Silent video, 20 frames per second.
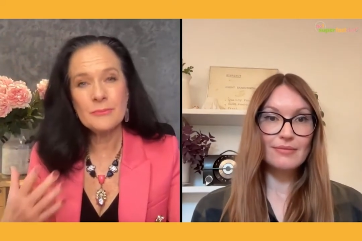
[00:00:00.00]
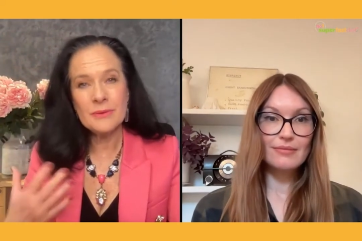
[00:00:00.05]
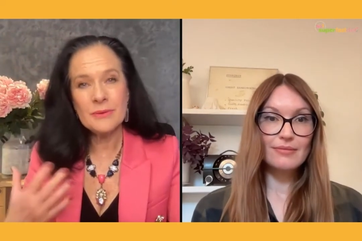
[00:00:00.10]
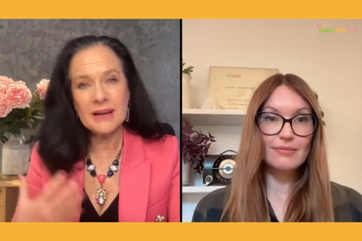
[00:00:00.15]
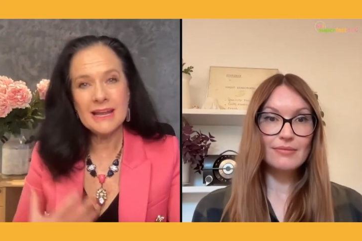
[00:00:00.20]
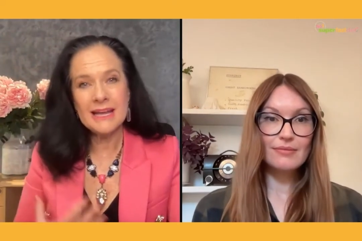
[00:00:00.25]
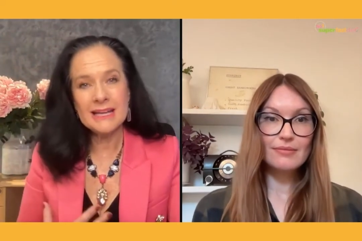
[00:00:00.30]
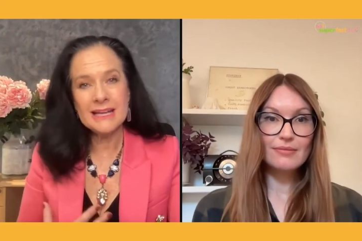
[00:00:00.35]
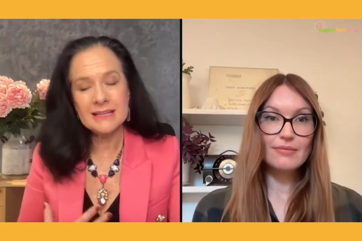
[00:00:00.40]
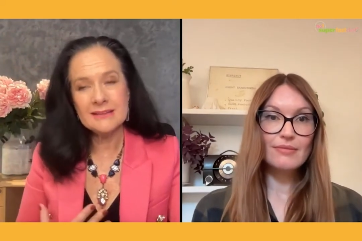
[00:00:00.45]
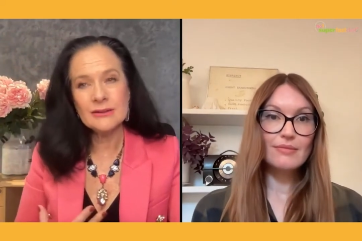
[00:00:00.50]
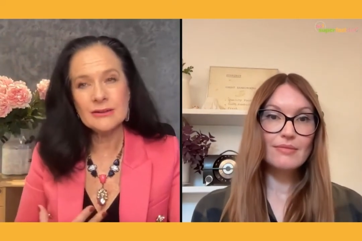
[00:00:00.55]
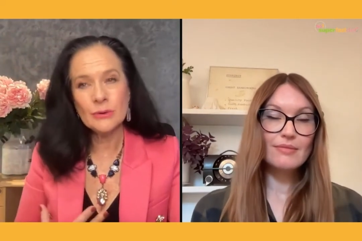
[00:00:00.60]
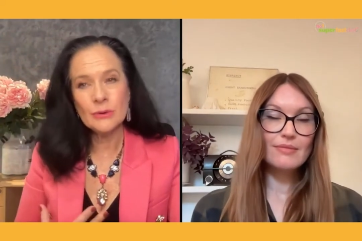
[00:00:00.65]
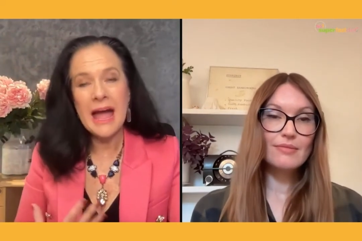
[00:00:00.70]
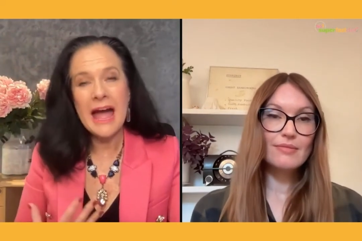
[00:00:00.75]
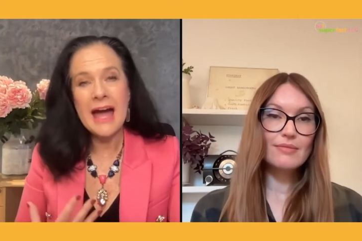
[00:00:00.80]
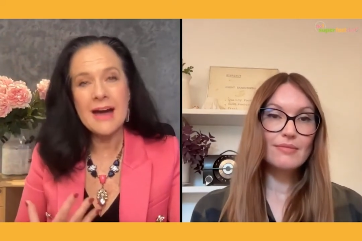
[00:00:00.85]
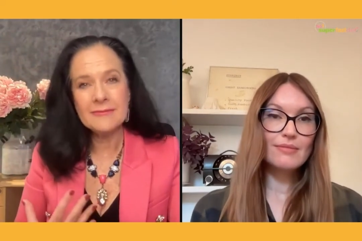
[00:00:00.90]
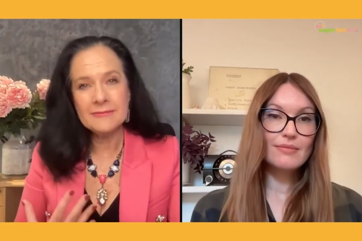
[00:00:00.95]

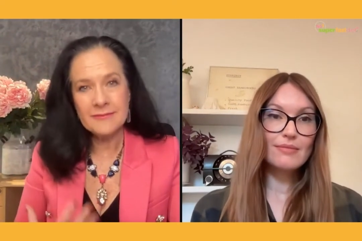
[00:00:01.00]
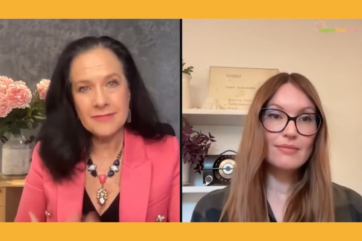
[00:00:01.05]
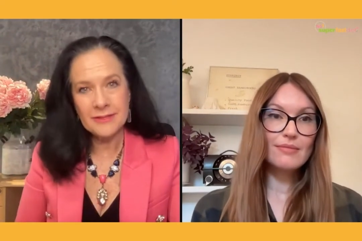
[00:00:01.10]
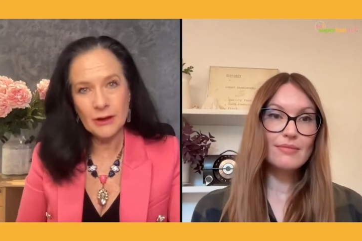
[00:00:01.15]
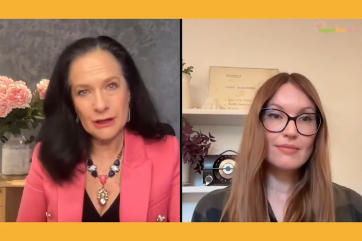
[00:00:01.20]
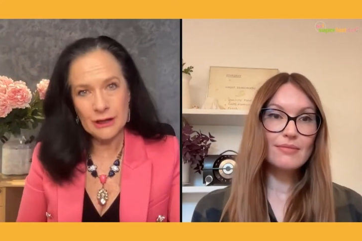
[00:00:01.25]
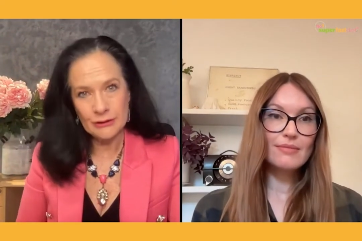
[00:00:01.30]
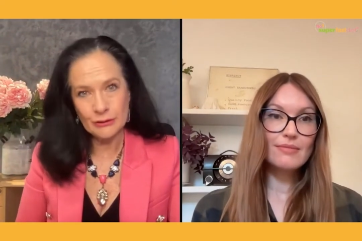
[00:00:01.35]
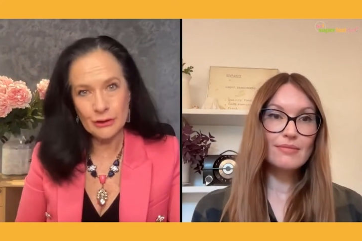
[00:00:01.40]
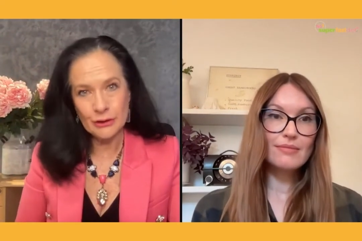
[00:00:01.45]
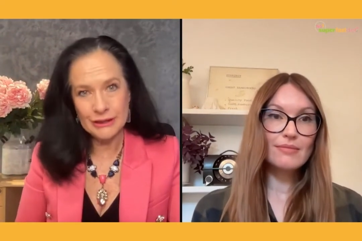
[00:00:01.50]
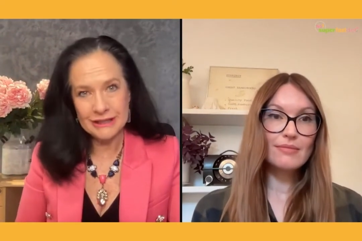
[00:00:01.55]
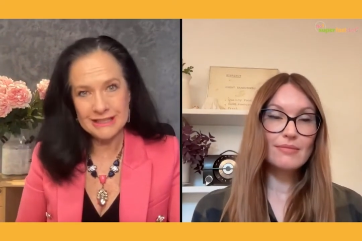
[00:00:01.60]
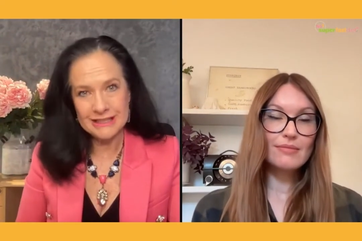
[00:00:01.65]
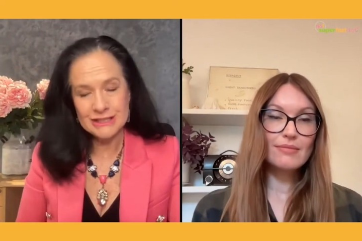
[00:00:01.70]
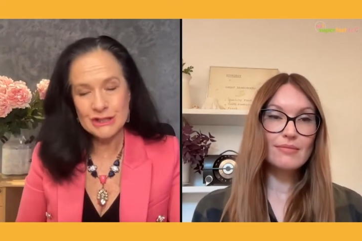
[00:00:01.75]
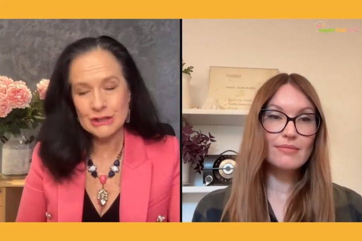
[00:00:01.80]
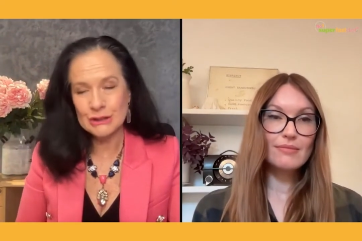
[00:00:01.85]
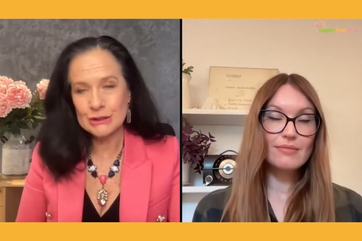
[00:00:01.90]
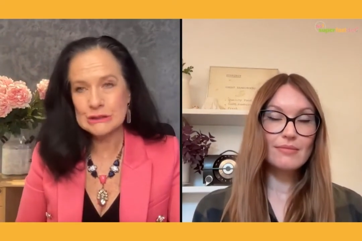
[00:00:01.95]
Speaker 1: Ladies who have
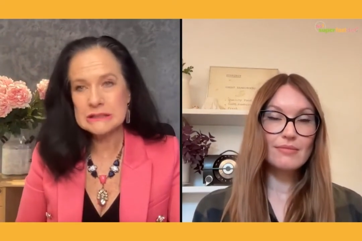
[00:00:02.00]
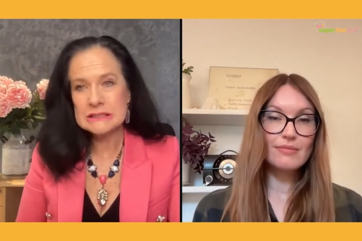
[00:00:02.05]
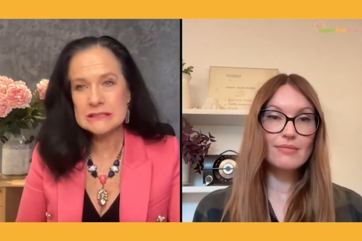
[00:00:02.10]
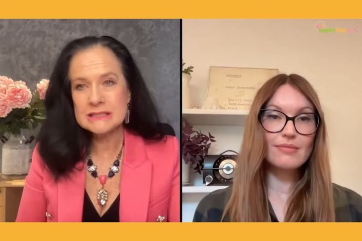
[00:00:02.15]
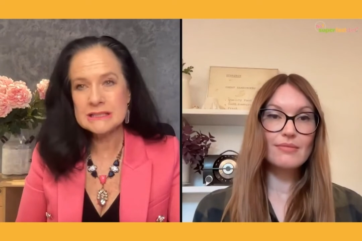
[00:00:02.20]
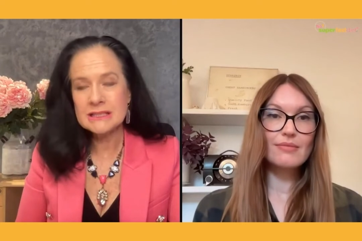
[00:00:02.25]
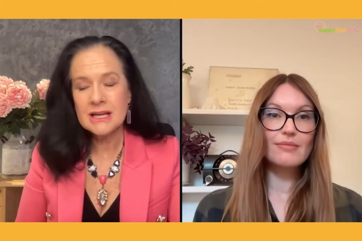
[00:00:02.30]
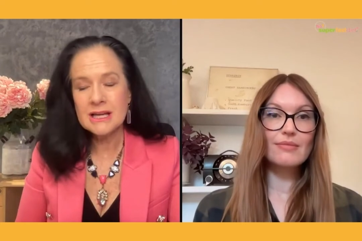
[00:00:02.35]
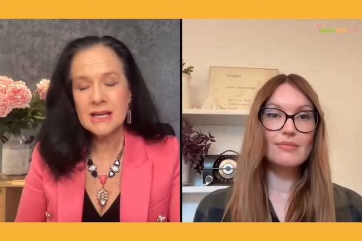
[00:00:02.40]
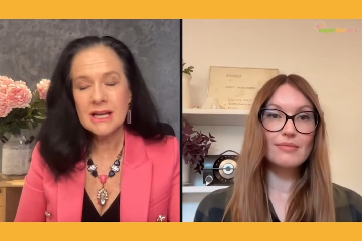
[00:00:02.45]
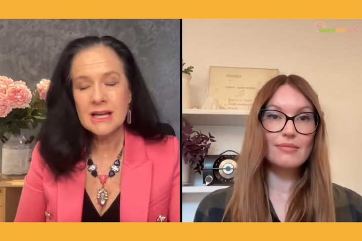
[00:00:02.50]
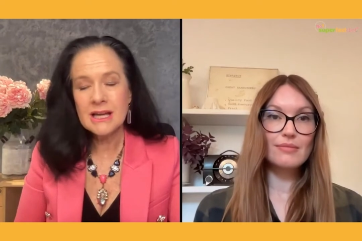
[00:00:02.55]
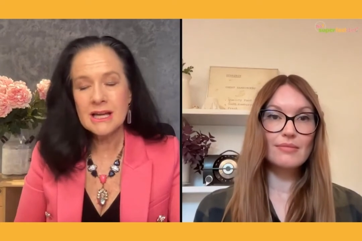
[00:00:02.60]
thyroid issues,